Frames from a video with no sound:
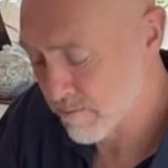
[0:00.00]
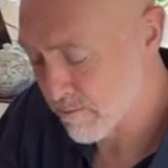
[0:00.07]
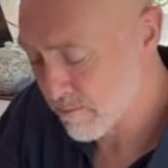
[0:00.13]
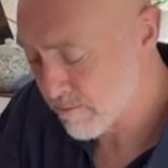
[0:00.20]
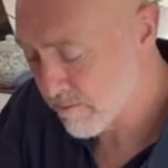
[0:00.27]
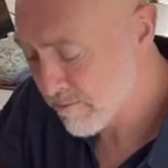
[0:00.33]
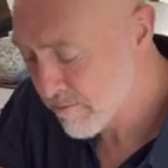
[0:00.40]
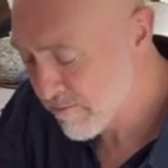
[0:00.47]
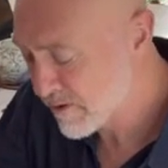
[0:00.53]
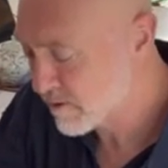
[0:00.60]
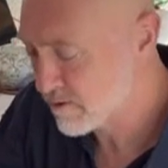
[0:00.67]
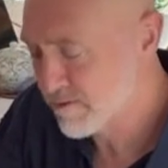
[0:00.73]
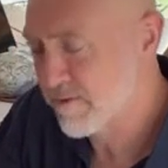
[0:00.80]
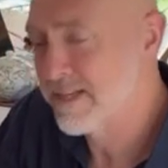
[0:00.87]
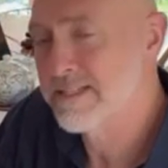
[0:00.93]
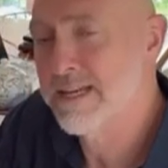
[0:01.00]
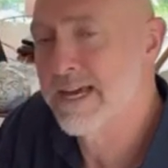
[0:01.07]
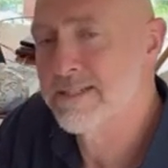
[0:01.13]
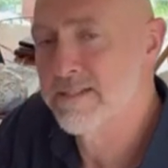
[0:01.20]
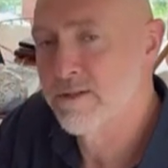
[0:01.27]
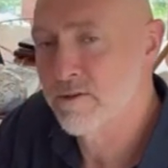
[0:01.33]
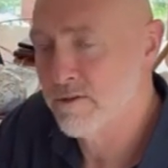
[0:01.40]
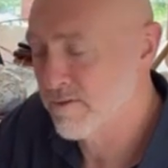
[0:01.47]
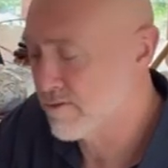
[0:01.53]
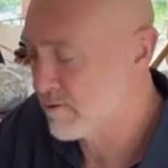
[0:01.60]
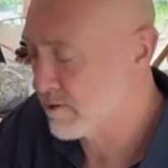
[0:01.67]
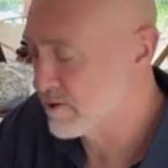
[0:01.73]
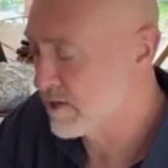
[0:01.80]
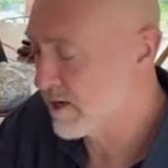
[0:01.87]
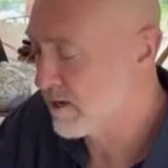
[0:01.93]
feels fantastic on the foot.
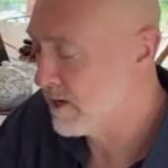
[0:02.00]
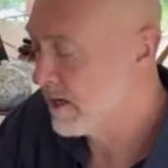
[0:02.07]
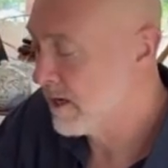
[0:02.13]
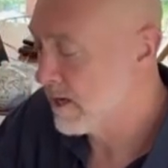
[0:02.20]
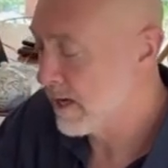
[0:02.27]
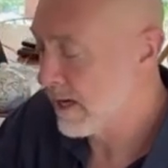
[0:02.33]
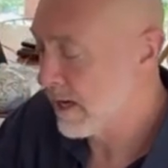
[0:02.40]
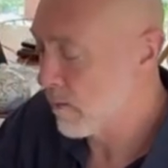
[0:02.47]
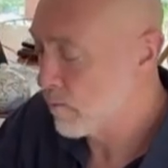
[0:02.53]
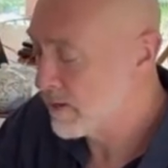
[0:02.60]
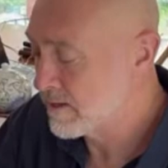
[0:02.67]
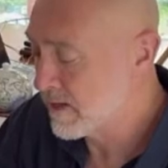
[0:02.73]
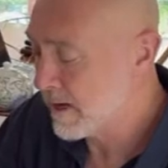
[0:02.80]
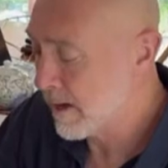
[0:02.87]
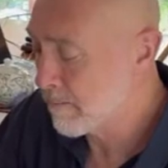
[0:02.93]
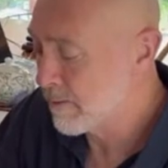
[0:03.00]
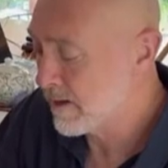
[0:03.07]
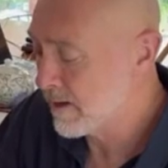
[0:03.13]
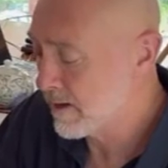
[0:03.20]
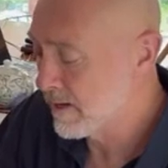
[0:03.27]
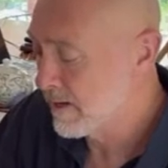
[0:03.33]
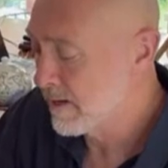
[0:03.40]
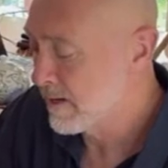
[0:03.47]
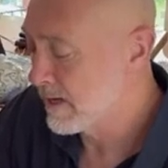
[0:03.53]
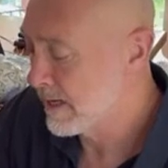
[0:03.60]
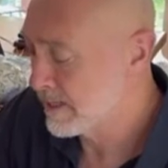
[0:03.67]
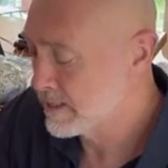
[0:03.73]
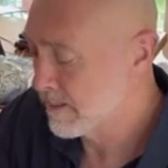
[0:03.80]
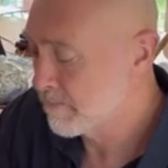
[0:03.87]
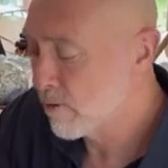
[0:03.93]
So with the upper,
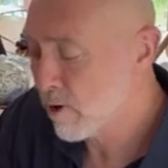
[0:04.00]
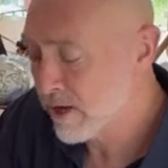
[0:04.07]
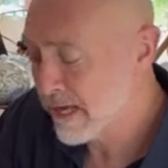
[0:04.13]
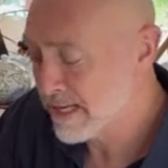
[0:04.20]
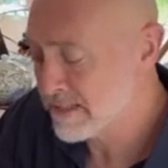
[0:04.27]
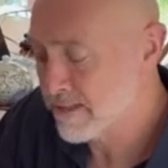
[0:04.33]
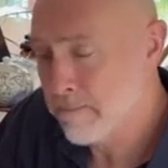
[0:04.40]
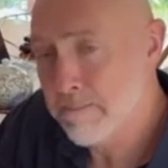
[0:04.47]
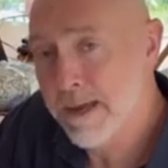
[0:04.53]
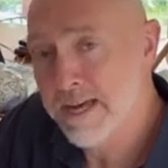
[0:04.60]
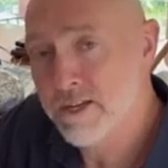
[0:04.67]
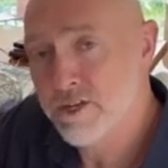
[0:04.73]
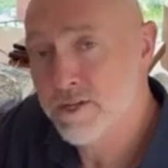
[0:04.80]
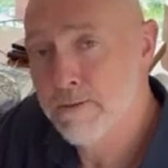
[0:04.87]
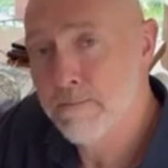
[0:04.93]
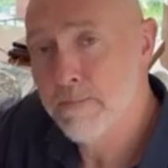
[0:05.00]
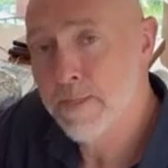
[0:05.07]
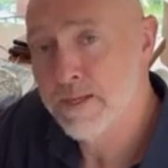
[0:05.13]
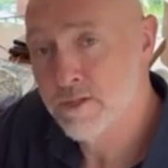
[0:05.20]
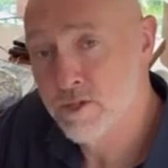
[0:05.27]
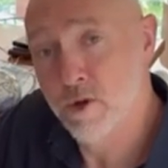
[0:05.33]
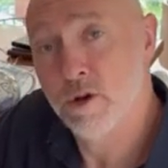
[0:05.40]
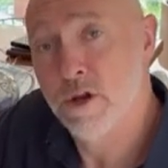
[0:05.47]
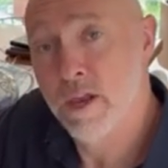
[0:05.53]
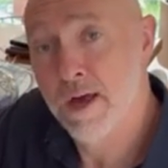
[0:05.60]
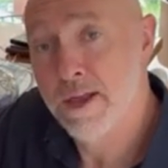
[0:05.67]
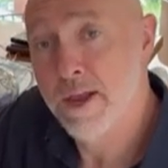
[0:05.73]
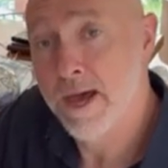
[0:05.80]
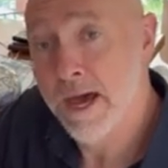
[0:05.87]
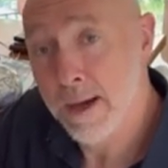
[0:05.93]
it's a polyester mesh sock
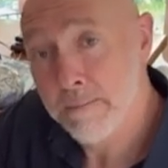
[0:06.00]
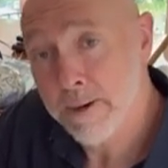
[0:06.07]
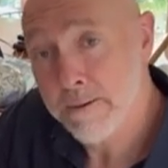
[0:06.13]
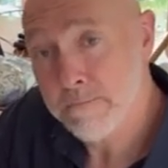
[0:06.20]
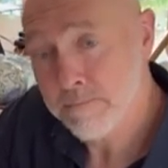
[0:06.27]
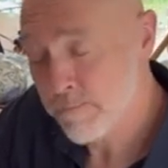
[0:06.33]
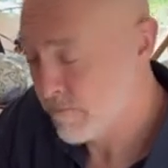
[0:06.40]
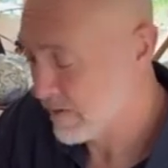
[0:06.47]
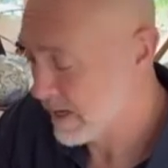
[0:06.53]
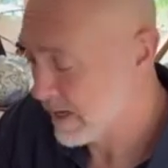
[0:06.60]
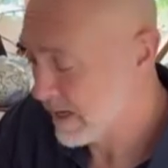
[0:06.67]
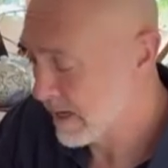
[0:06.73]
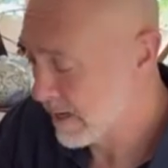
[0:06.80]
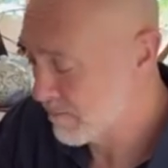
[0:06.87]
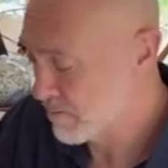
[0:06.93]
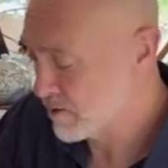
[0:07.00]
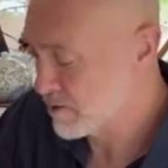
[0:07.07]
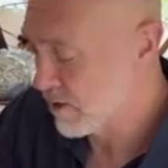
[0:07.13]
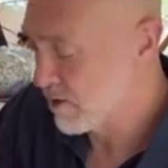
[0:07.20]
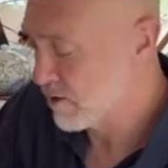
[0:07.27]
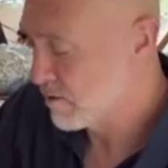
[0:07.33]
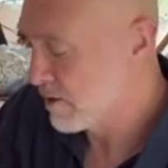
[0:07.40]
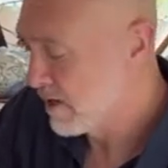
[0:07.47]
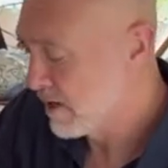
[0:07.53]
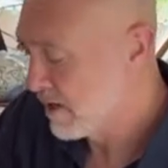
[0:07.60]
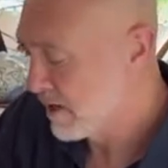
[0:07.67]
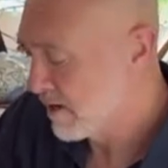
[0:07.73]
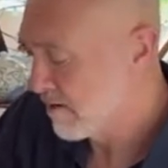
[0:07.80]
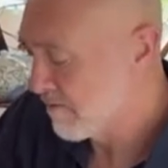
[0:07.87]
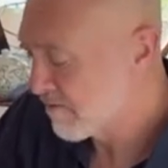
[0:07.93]
liner upper, so
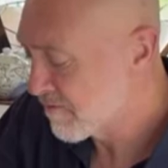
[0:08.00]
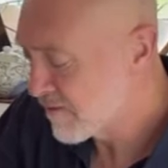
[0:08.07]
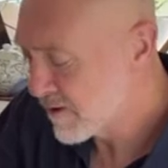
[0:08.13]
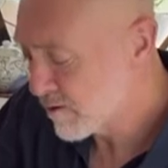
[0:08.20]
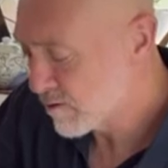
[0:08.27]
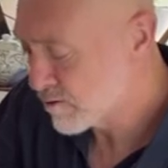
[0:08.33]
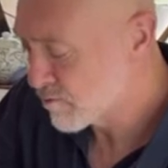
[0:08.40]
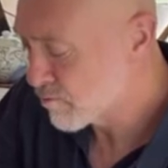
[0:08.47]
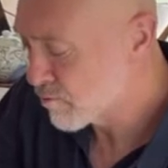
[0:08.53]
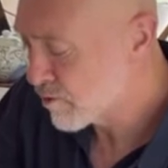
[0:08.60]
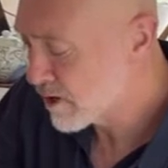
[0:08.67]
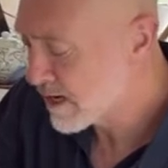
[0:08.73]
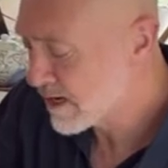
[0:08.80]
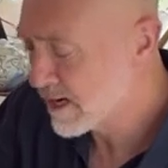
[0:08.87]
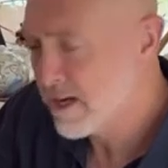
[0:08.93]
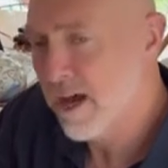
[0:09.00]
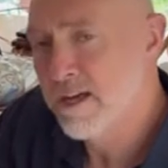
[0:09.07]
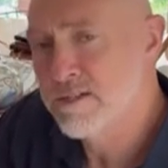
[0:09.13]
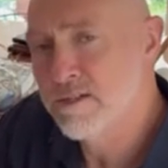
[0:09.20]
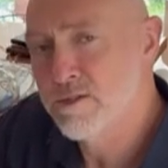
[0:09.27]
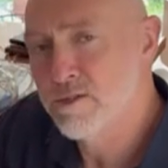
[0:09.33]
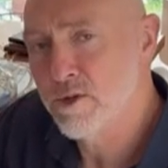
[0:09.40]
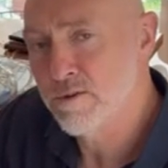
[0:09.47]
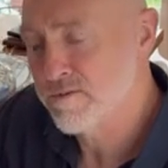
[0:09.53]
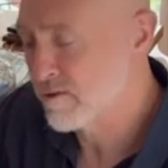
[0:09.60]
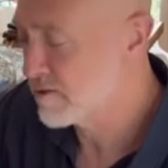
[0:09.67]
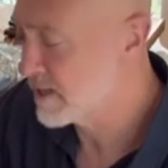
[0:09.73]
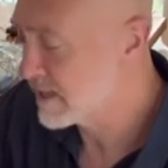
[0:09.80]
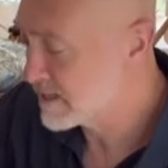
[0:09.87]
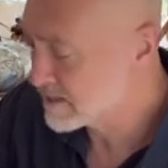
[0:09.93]
feels really nice and soft on
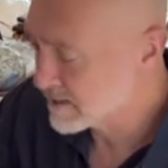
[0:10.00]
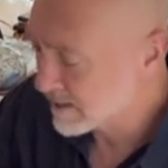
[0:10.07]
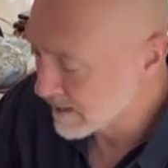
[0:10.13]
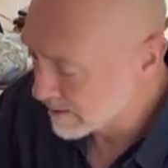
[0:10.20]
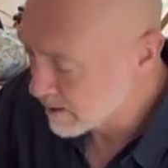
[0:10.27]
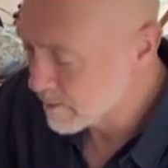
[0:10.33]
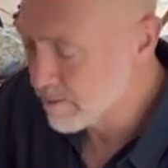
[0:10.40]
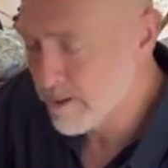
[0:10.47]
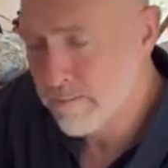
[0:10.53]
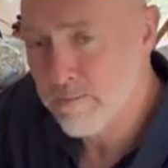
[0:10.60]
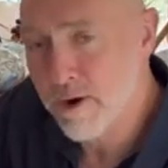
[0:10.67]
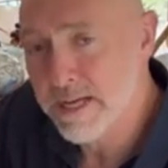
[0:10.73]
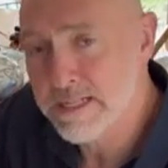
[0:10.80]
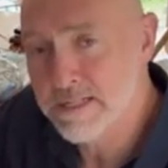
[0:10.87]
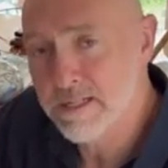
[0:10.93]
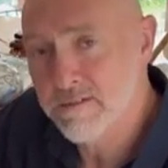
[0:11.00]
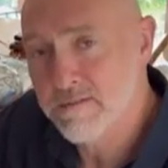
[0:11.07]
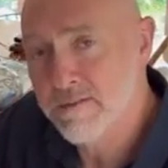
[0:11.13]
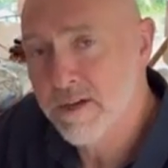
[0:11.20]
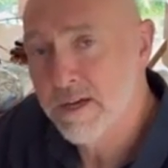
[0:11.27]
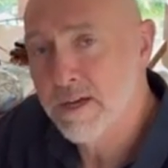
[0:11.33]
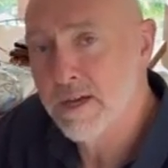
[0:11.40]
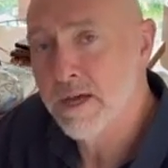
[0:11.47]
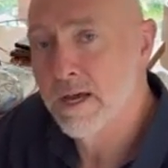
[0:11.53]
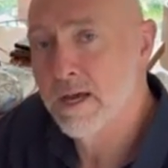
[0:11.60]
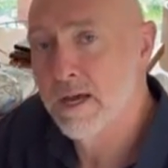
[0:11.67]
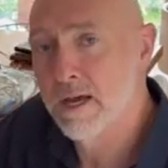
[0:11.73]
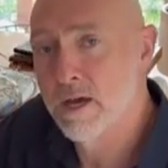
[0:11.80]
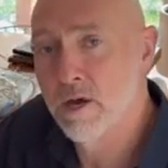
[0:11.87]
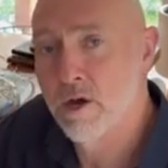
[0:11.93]
the inside, a little bit abrasive
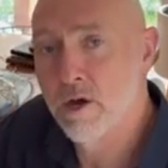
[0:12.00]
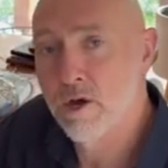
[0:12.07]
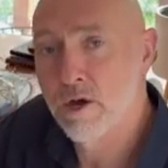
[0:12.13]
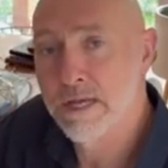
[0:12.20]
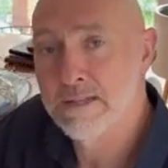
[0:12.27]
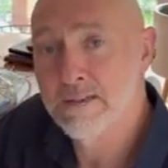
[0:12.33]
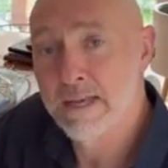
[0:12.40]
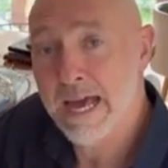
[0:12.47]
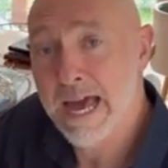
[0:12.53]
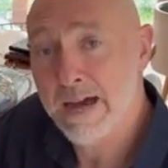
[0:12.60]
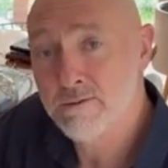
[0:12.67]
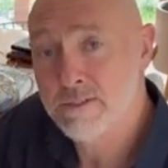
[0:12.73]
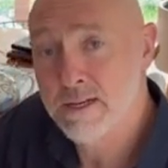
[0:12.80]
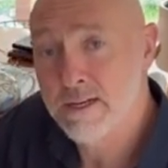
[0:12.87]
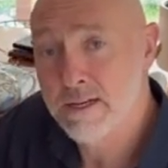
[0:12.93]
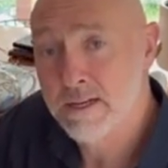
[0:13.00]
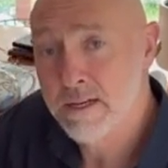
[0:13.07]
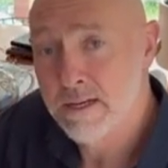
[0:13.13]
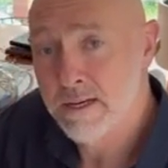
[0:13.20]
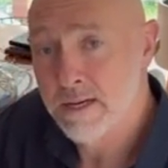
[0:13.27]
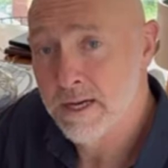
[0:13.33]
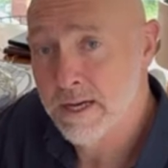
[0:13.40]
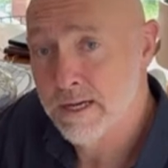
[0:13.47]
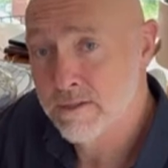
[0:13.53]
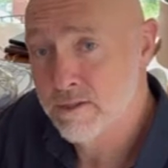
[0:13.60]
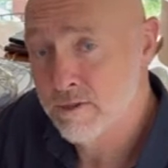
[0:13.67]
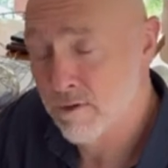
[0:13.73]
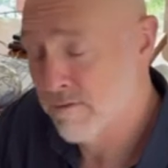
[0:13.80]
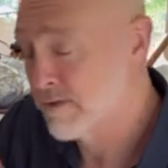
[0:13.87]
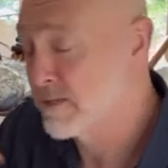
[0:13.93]
in the outer to
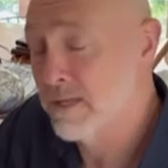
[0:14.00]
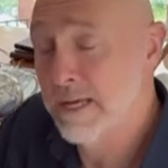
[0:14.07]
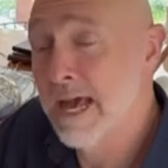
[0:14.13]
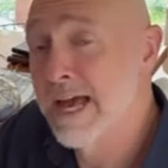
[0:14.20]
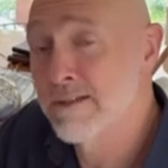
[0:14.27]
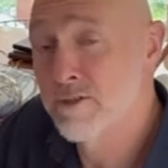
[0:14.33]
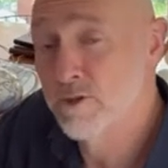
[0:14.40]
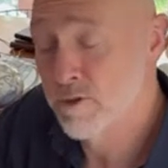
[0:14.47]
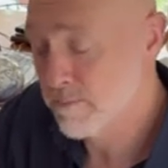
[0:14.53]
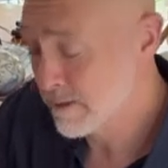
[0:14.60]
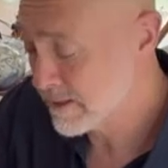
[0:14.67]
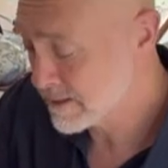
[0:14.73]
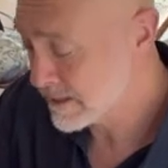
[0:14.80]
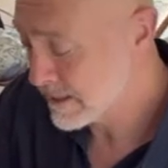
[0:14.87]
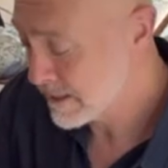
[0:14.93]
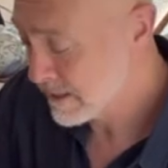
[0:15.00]
obviously add durability.